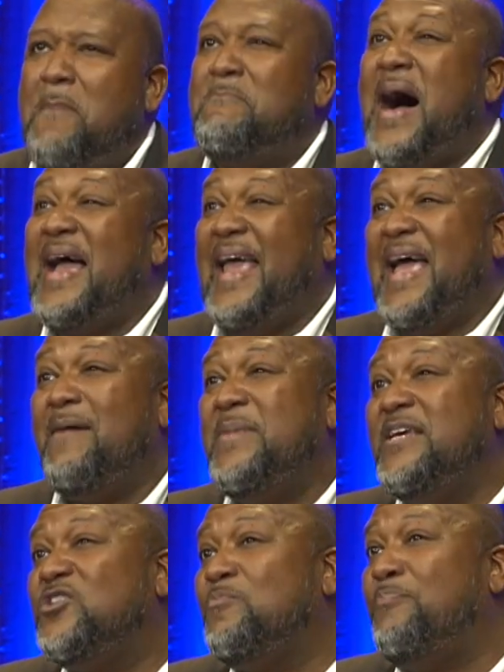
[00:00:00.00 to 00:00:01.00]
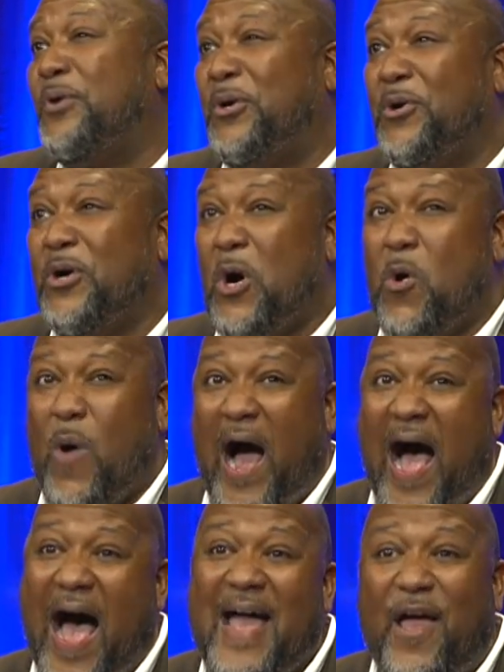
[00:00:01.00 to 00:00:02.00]
Miamisburg,
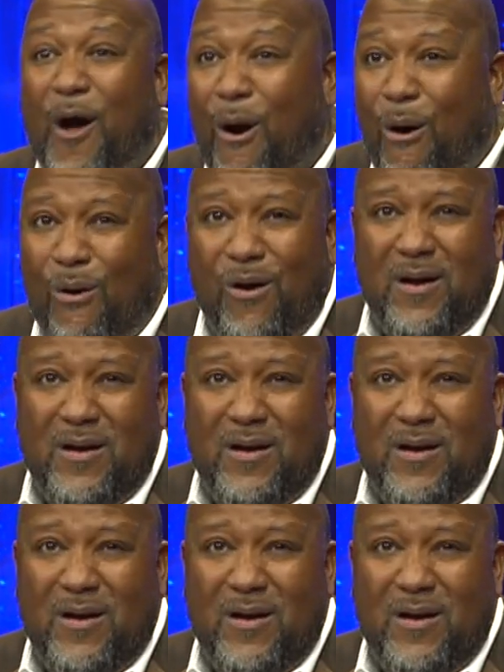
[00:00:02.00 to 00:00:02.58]
Ohio.